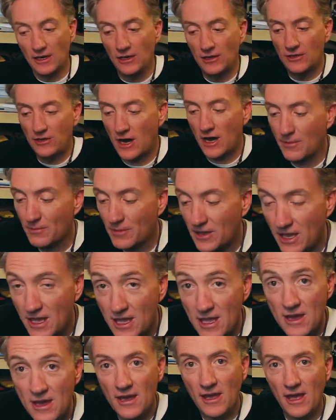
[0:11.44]

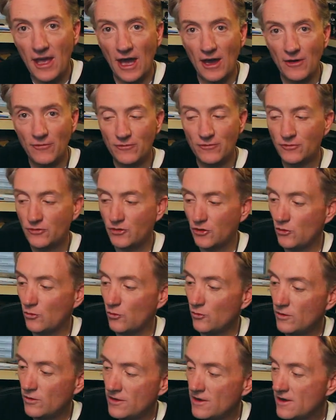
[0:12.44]
Domke
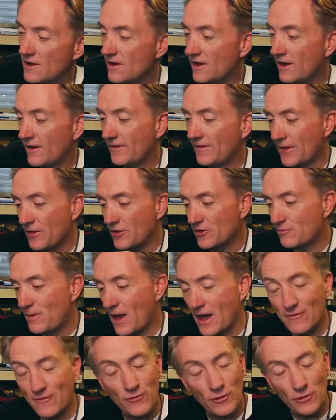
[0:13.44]
F2. I've had this
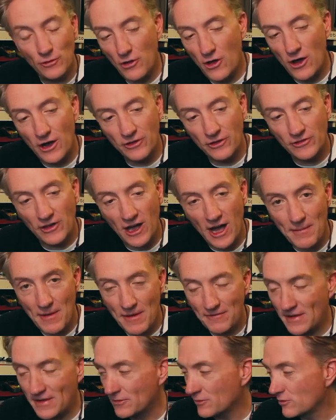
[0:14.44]
bag for a long time.
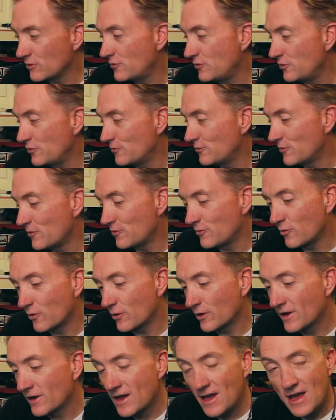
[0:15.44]
I've never reviewed it
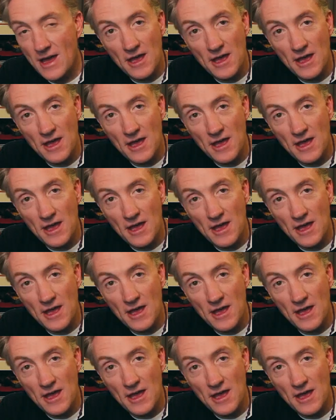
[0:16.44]
before.